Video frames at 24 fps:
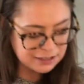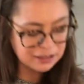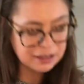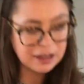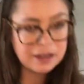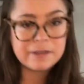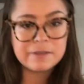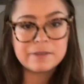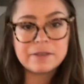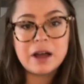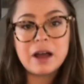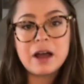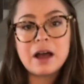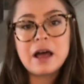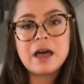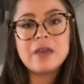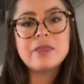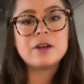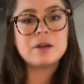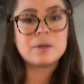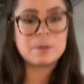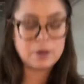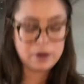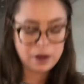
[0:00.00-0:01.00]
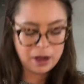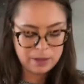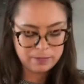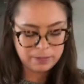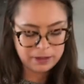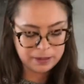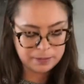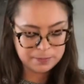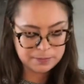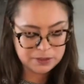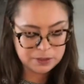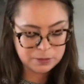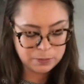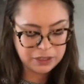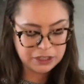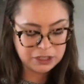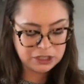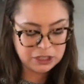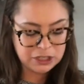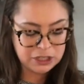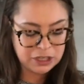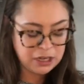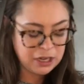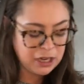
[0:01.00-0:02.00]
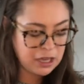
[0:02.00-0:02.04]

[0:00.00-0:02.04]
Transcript: a lot of other problems, which